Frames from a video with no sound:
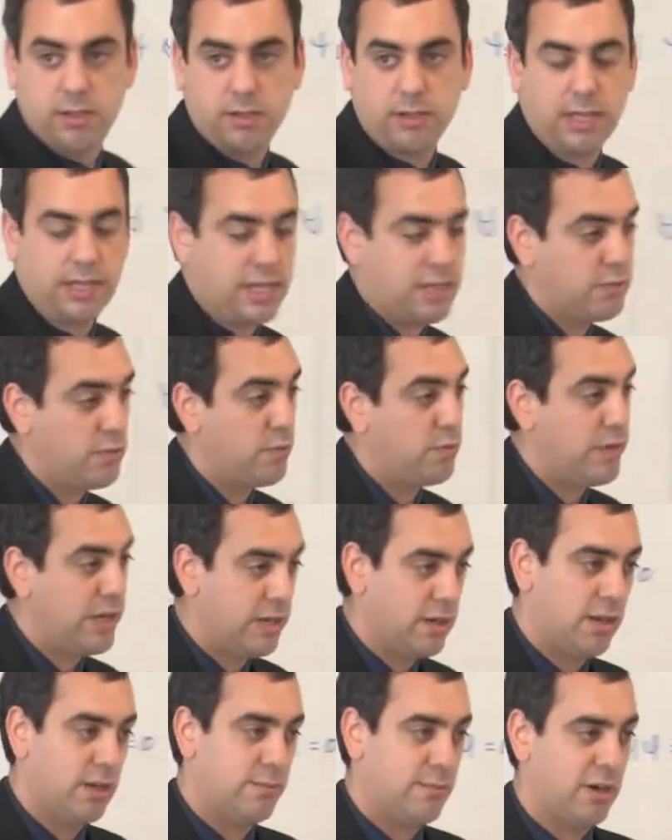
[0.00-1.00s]
Okay, that's what we
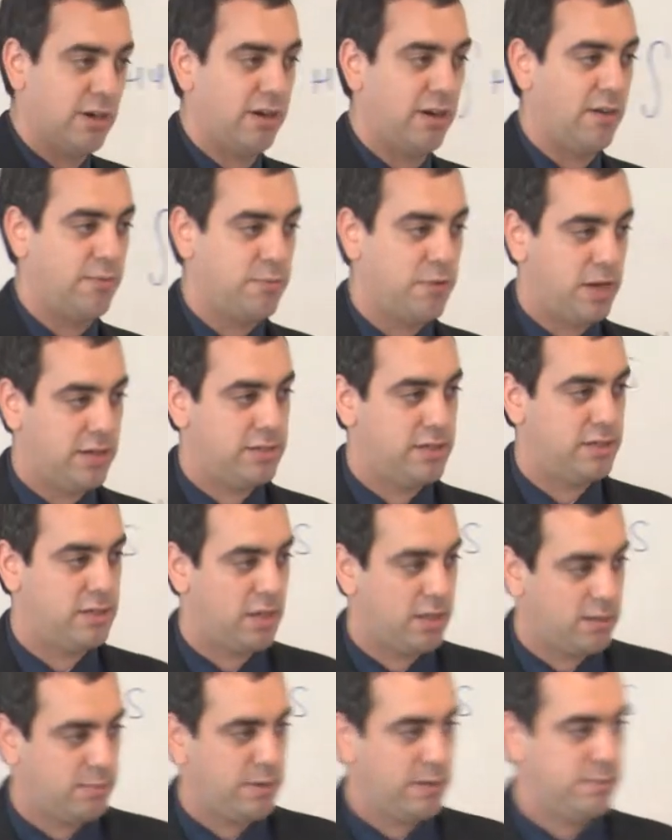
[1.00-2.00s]
call a Markov process.
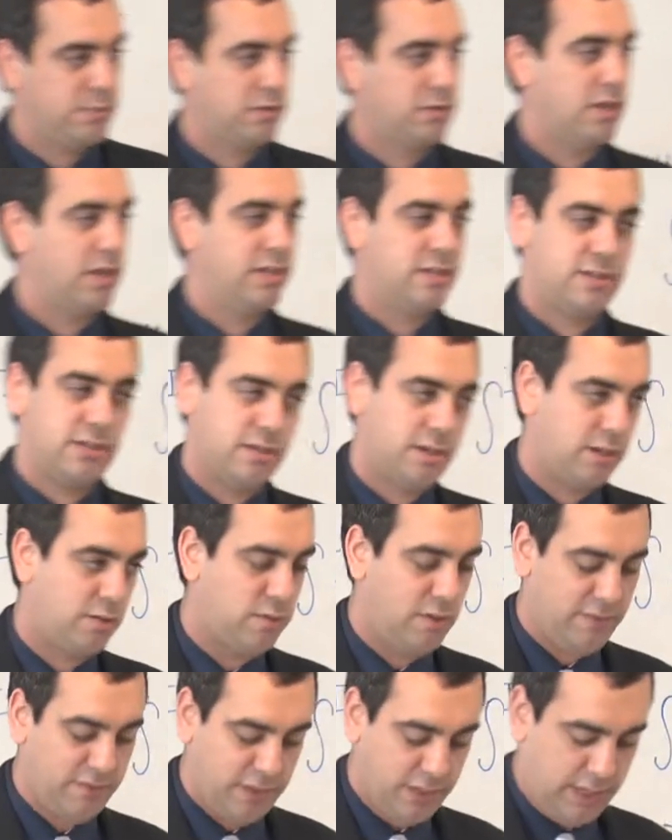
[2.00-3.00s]
Other people, it's
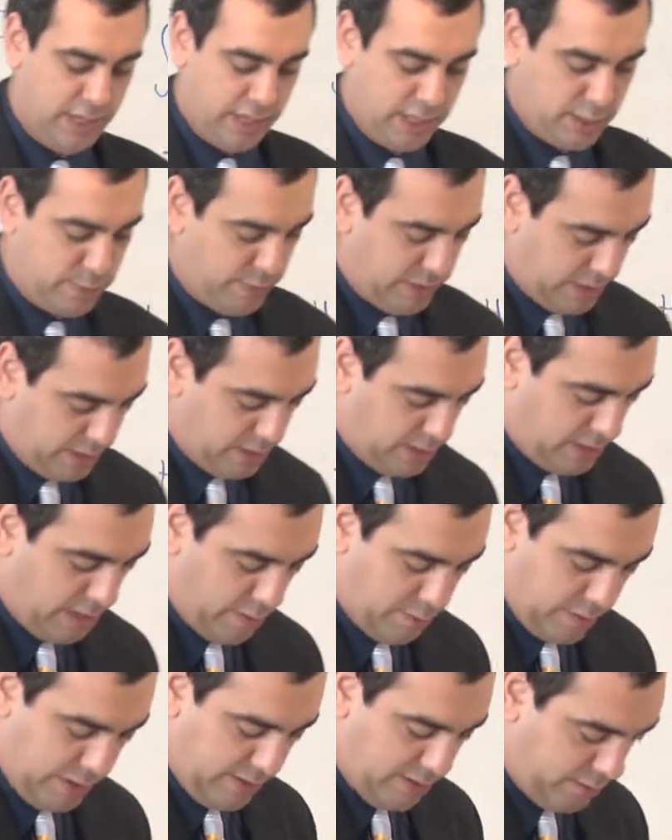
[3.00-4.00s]
equivalent things, but this is
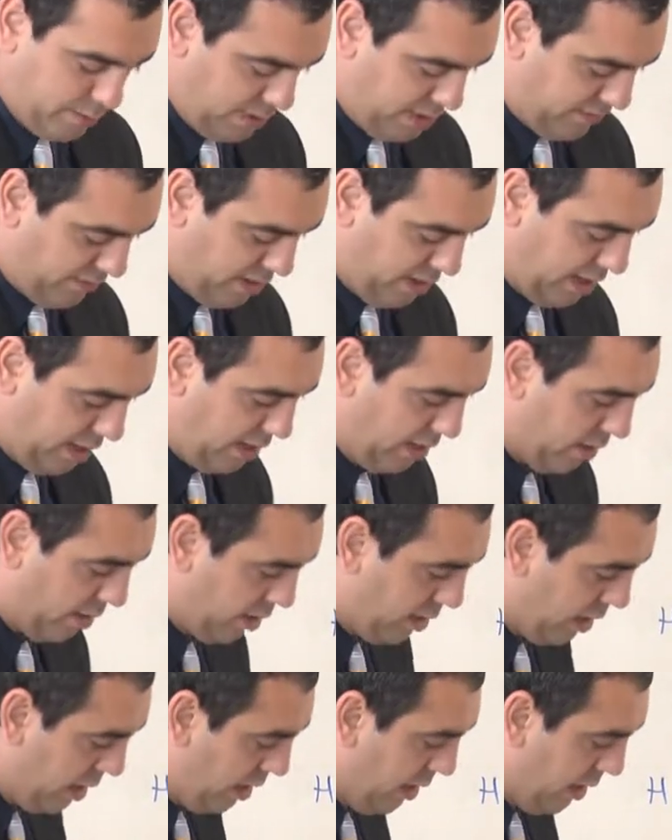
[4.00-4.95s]
how we, we define it here.